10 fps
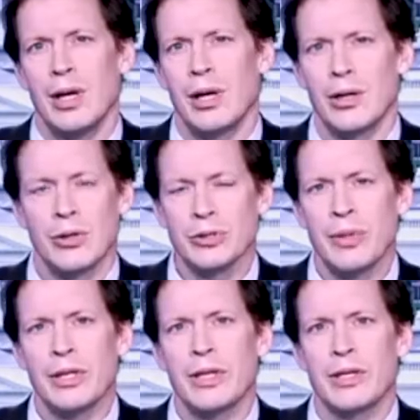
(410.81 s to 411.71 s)

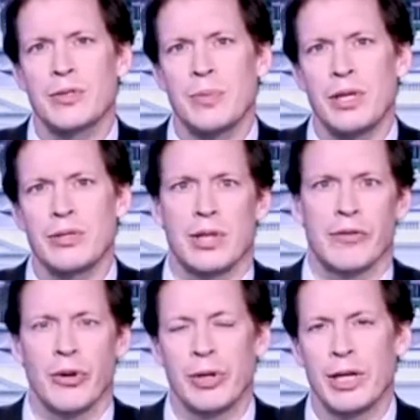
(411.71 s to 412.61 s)
Ultimately, this means
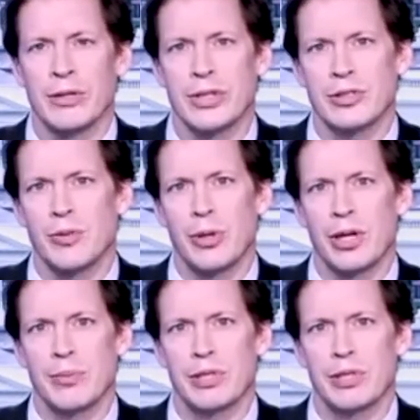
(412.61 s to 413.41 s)
everyone else has to pick up the